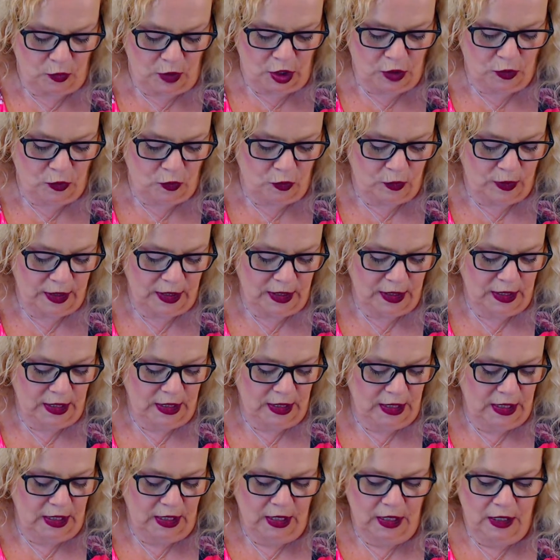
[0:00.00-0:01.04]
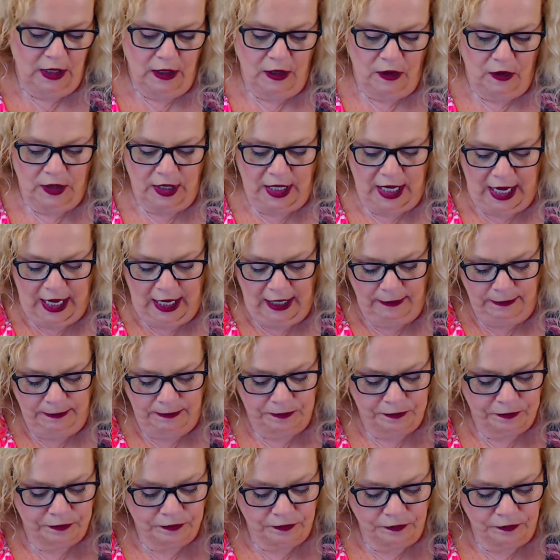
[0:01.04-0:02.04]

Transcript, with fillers: Whoa. Okay.